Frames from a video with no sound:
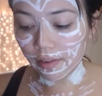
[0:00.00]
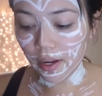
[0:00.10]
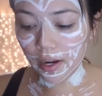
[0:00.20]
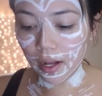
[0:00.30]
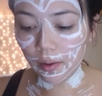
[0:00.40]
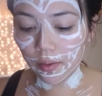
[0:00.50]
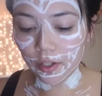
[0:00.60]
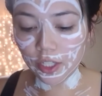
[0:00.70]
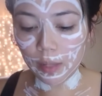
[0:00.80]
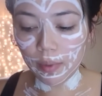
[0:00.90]
figured out
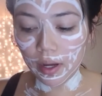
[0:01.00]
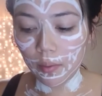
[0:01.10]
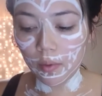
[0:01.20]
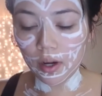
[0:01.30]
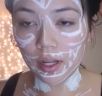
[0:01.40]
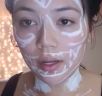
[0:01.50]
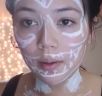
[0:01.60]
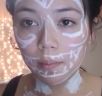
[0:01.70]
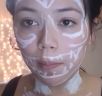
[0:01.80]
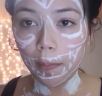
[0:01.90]
the shape I wanted